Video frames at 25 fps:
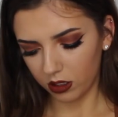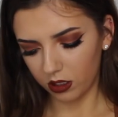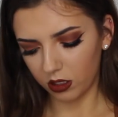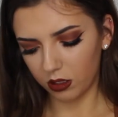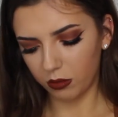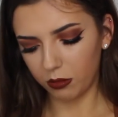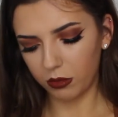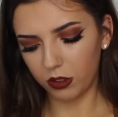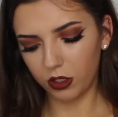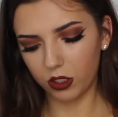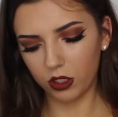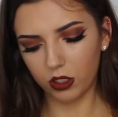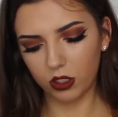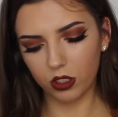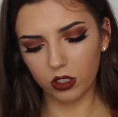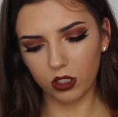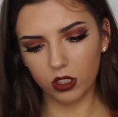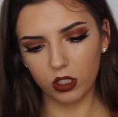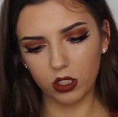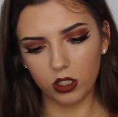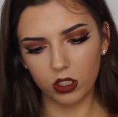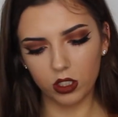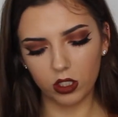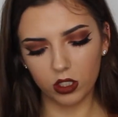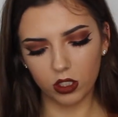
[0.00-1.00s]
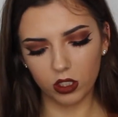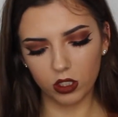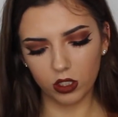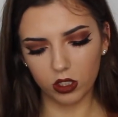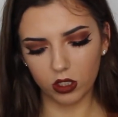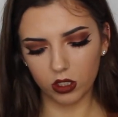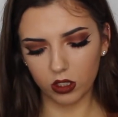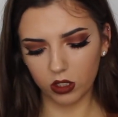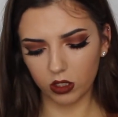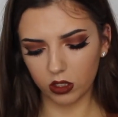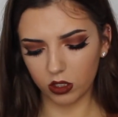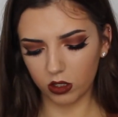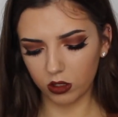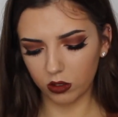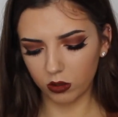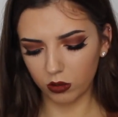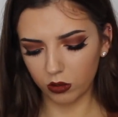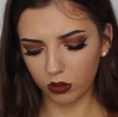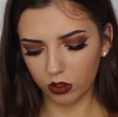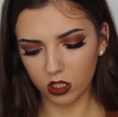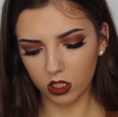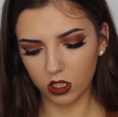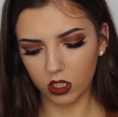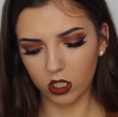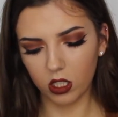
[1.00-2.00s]
And I'm just going to
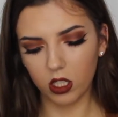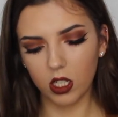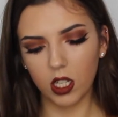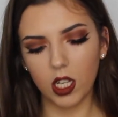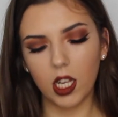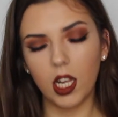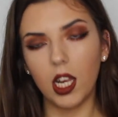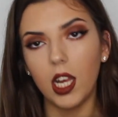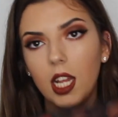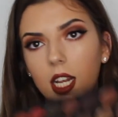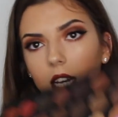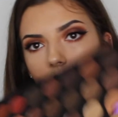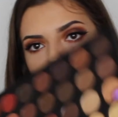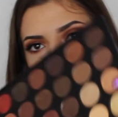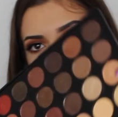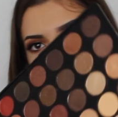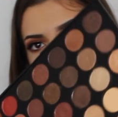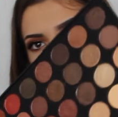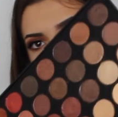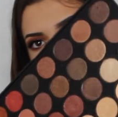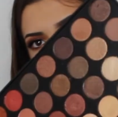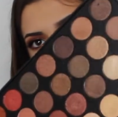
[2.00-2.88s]
use a little bit of